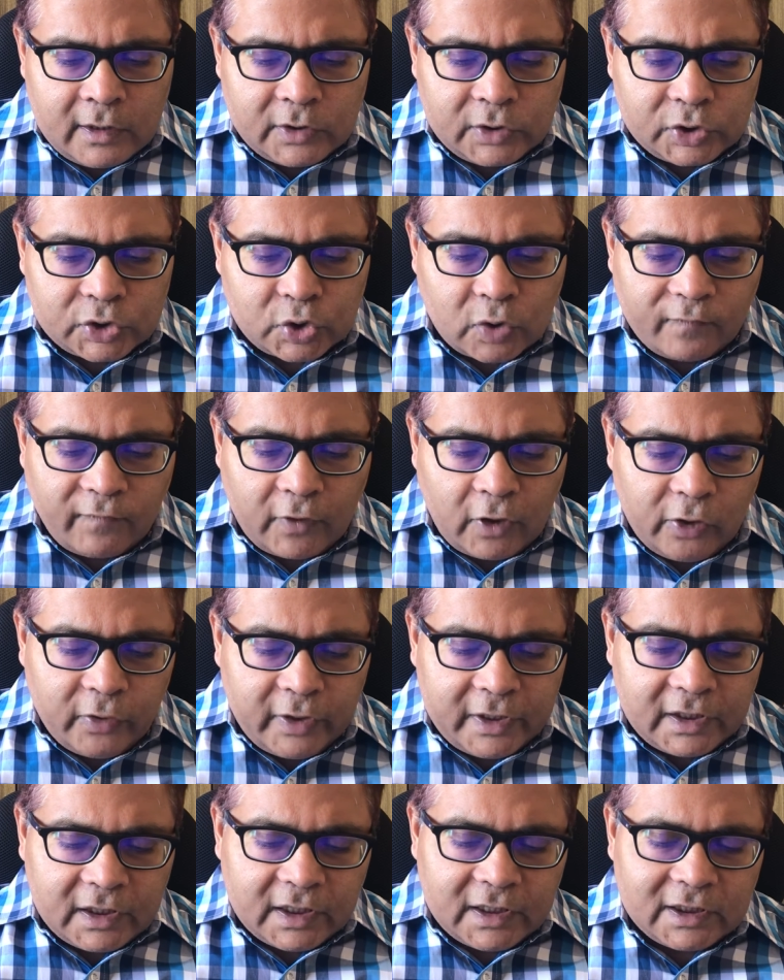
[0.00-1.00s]
So
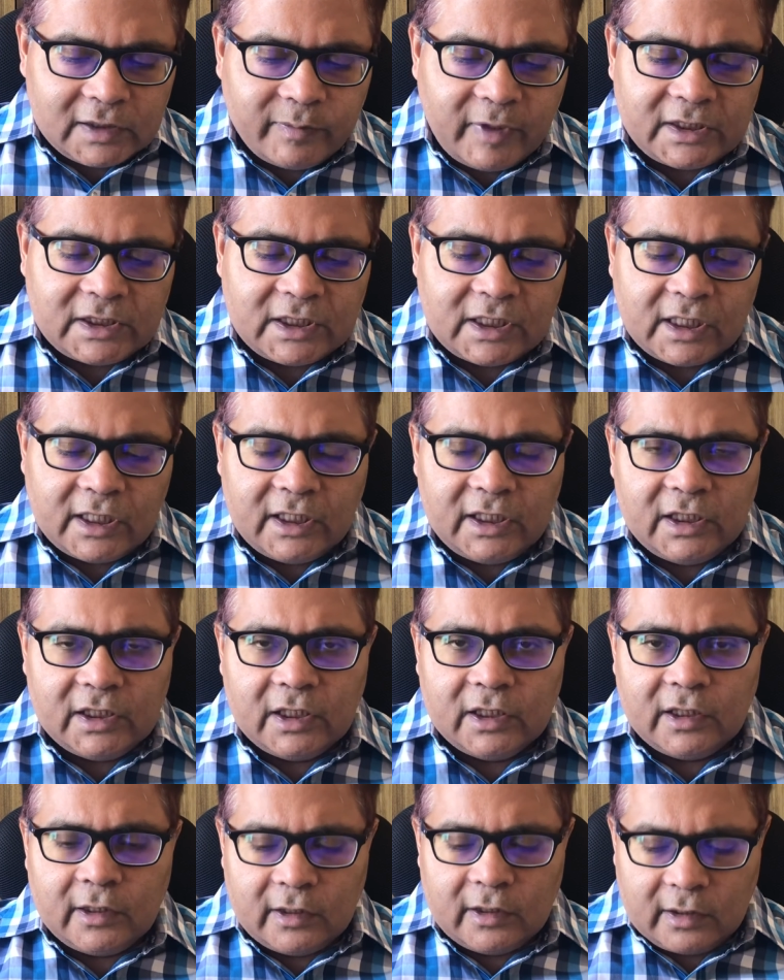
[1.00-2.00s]
following this, basically
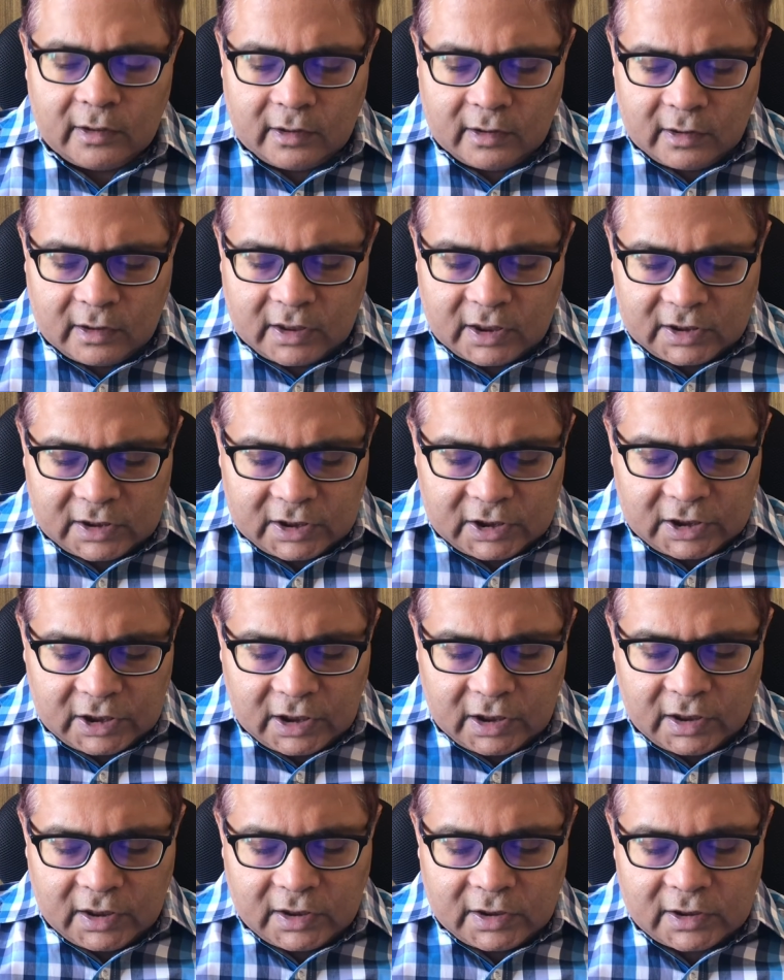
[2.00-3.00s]
the
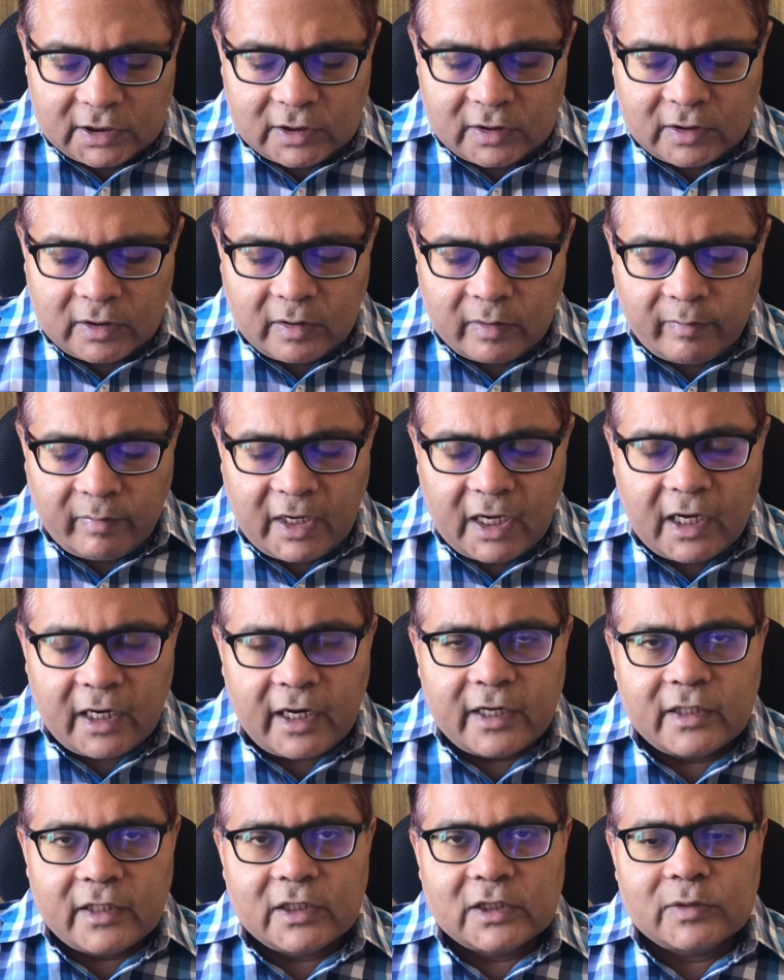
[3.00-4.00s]
decision is made
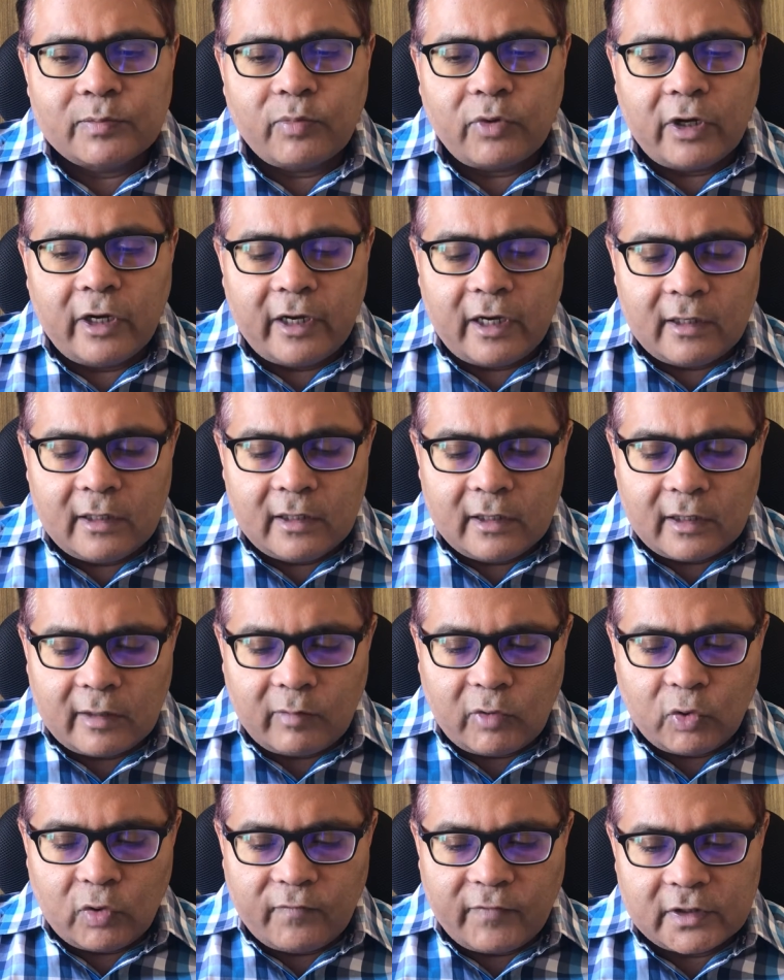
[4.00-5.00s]
at this point
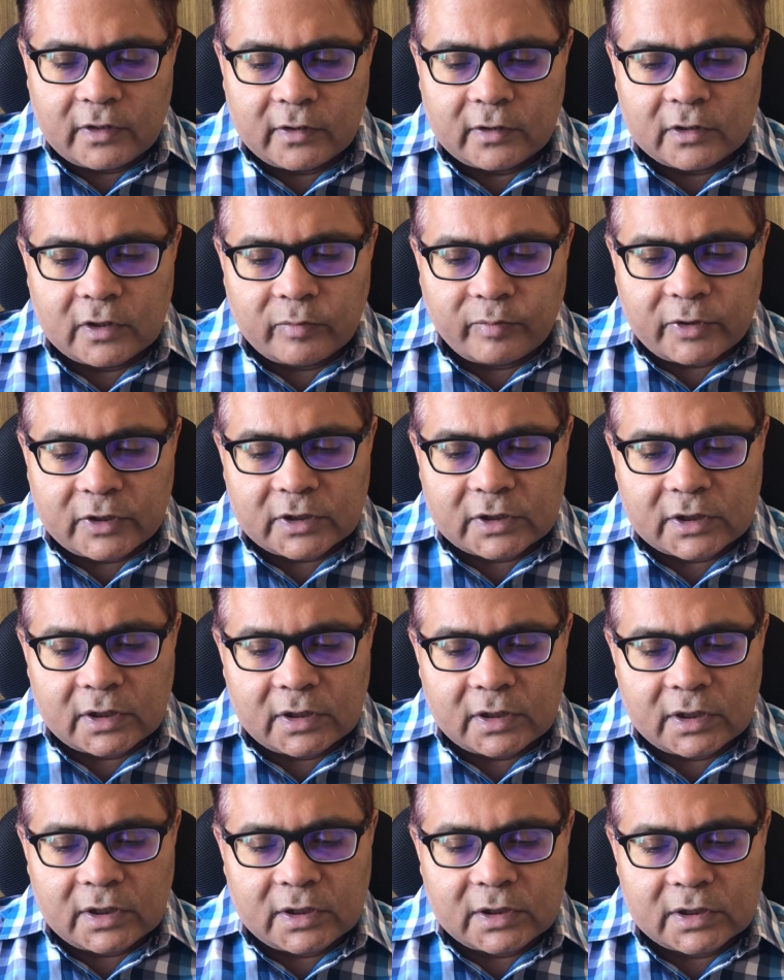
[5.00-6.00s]
about whether the
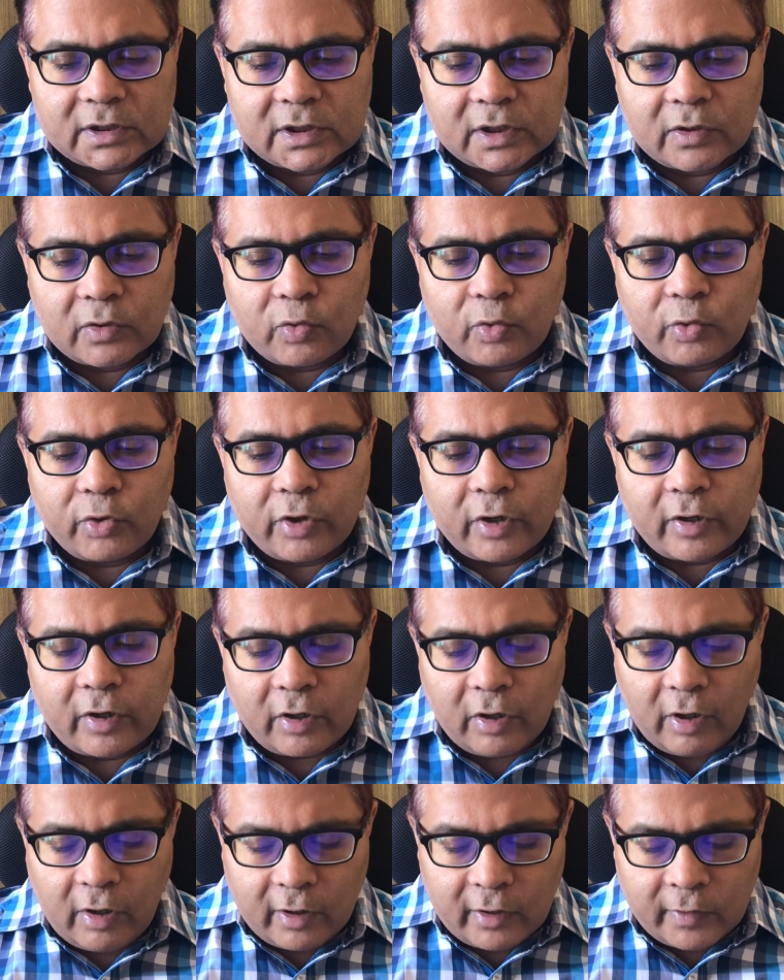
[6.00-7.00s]
person is good or
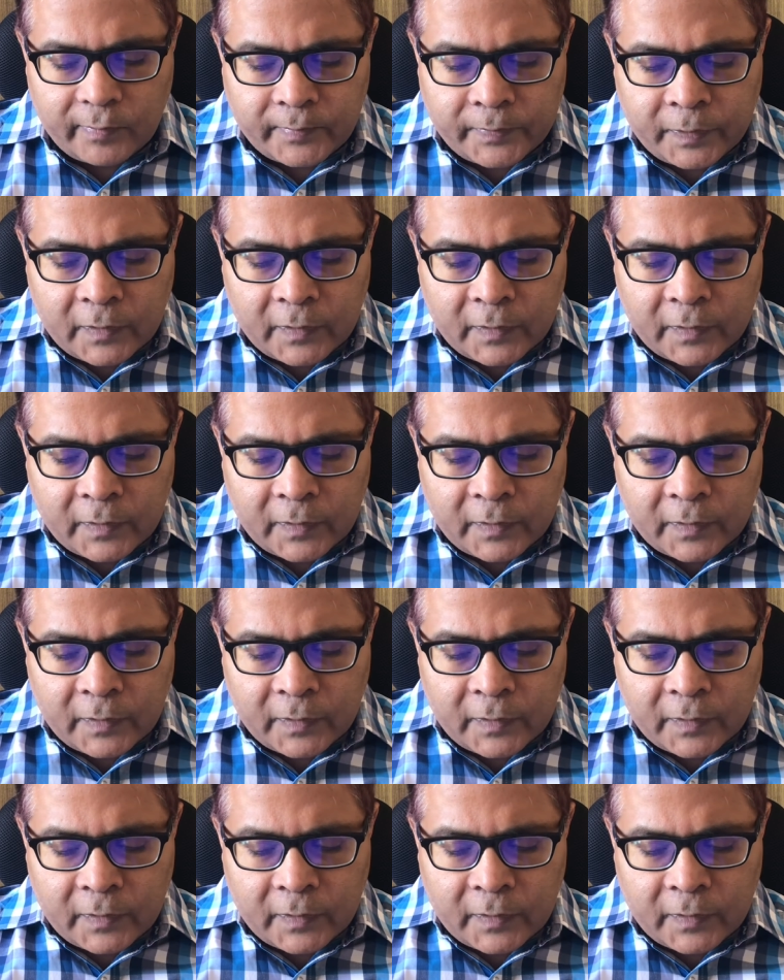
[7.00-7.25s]
not.